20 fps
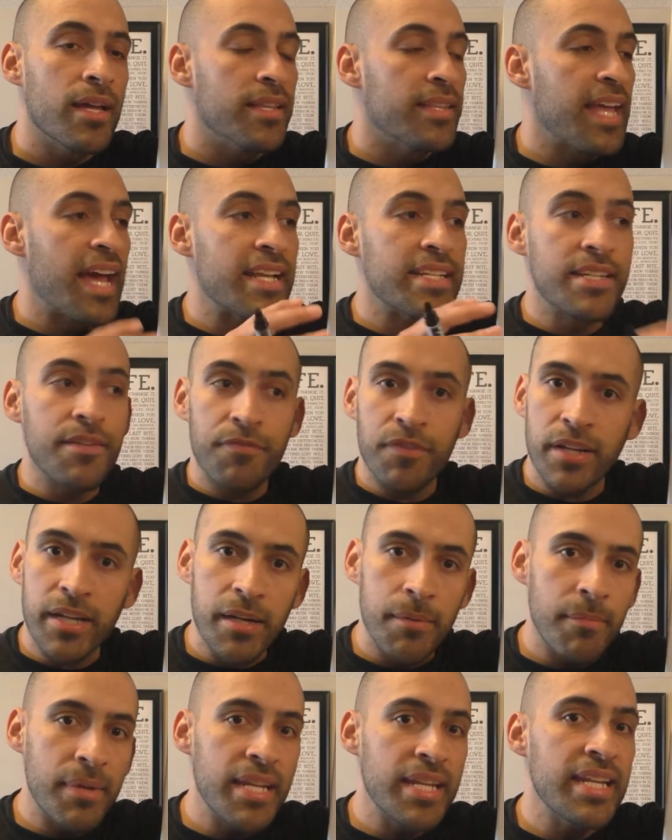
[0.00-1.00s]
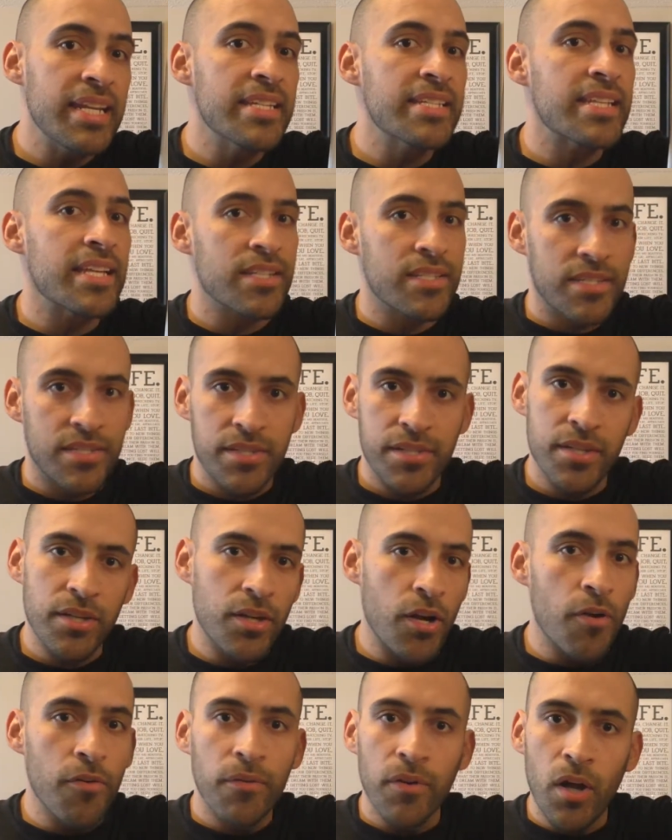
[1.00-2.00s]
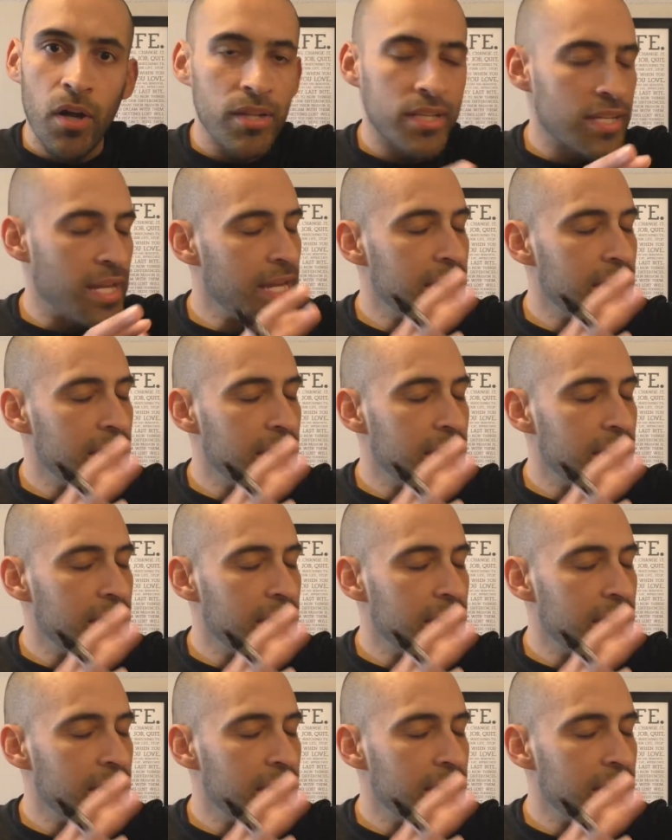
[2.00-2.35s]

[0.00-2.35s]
They had different committees that took over all that.